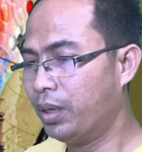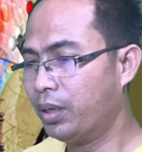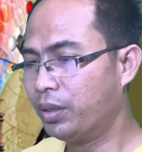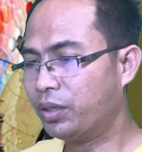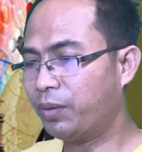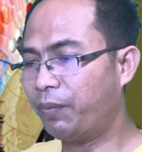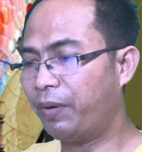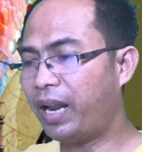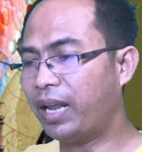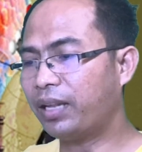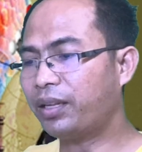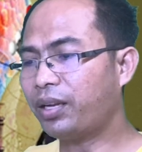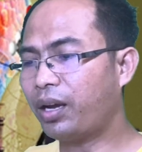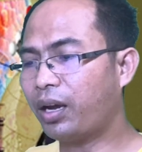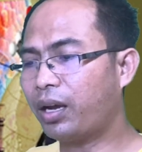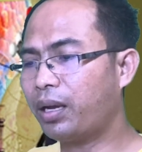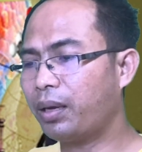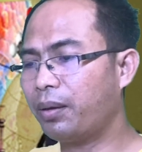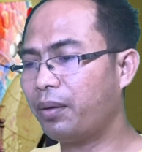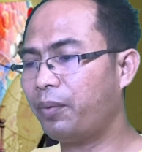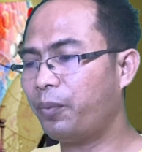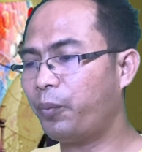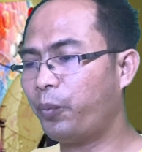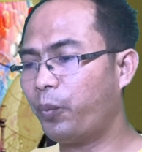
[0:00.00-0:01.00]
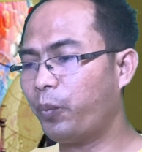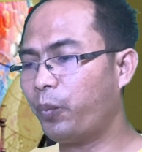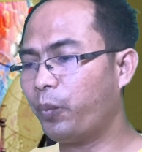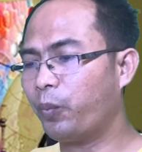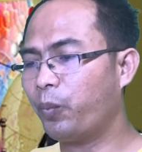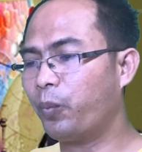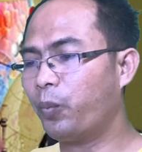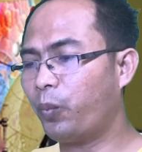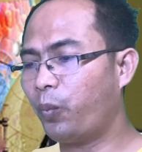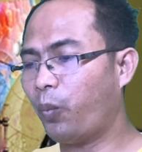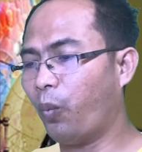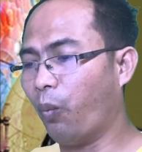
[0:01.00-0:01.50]
So
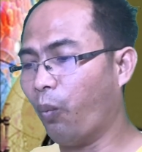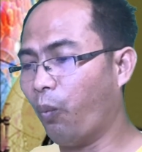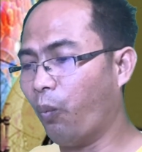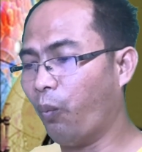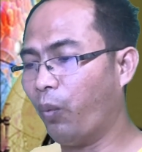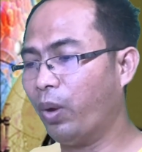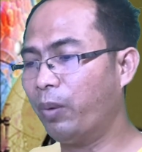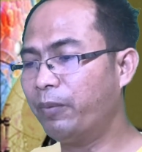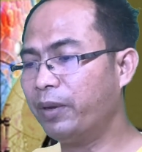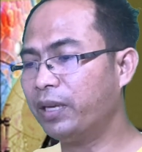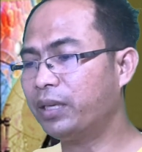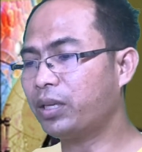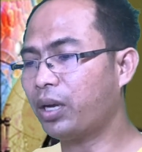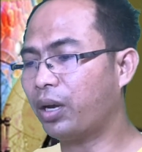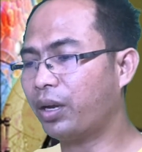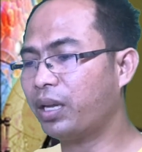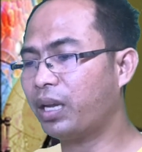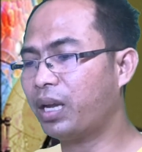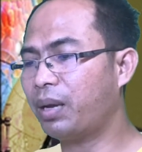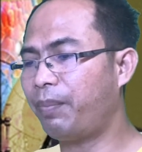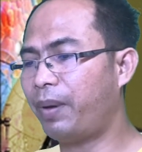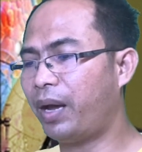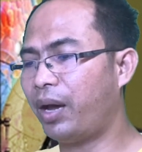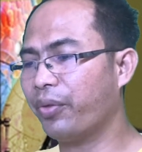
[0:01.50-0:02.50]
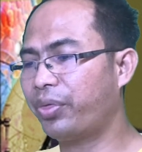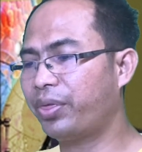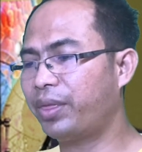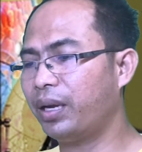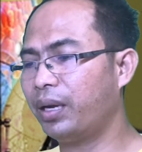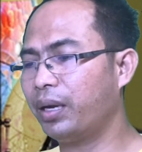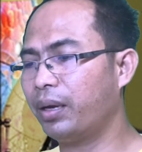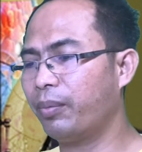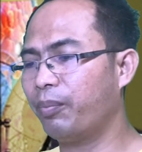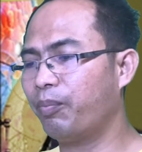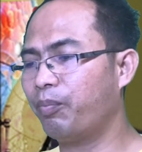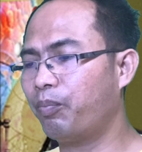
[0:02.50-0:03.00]
when we're talking about
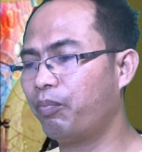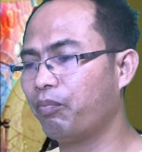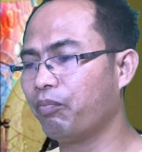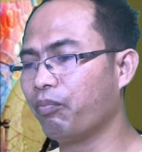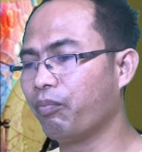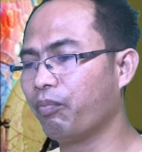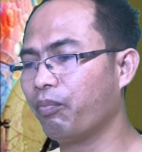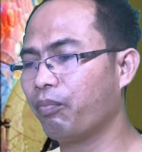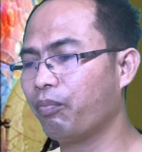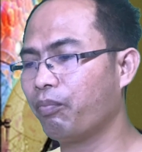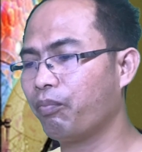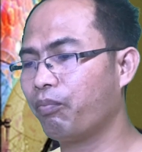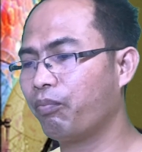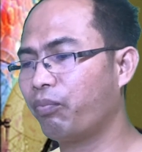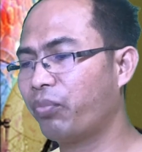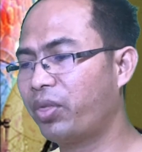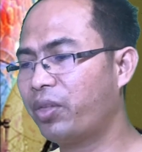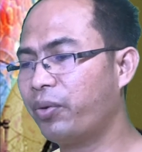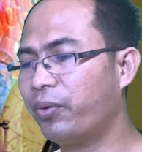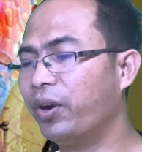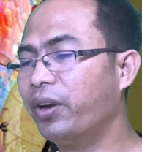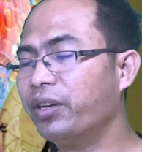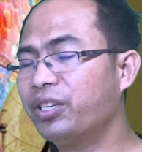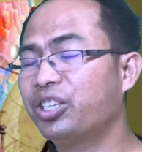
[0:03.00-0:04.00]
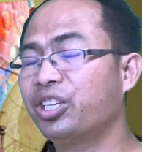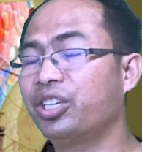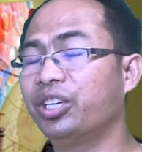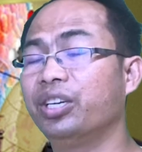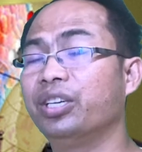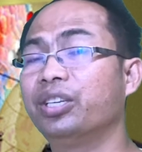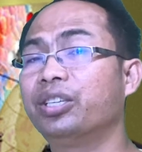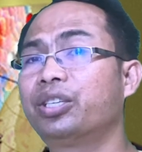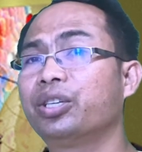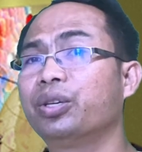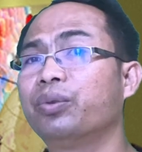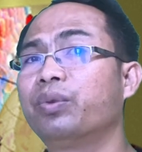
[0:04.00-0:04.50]
the thorough
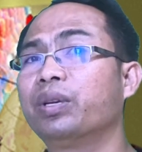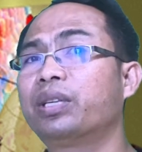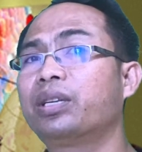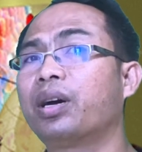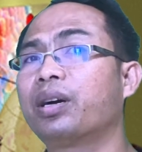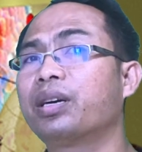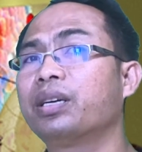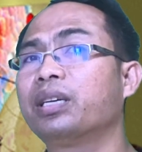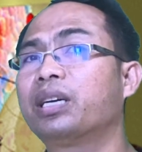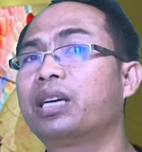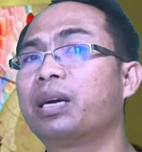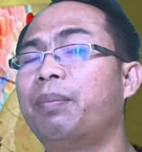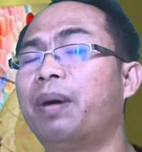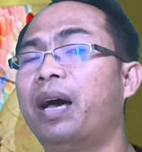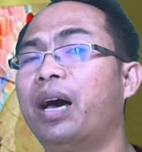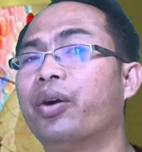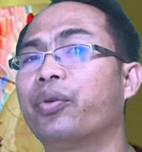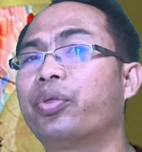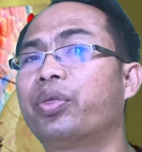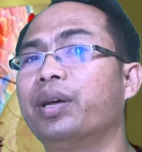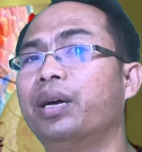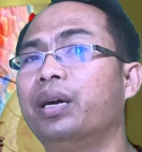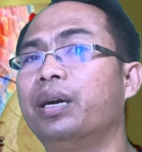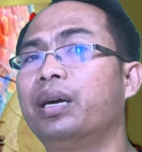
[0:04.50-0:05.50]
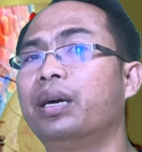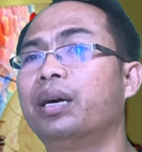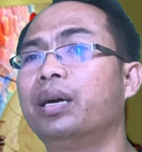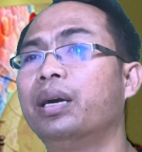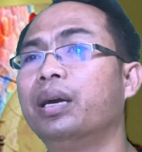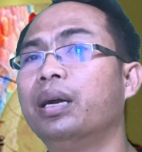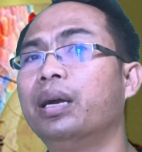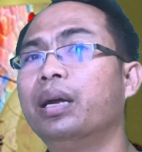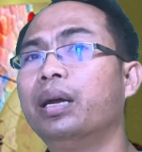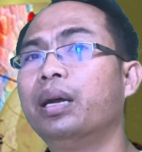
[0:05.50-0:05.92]
change, we're talking about the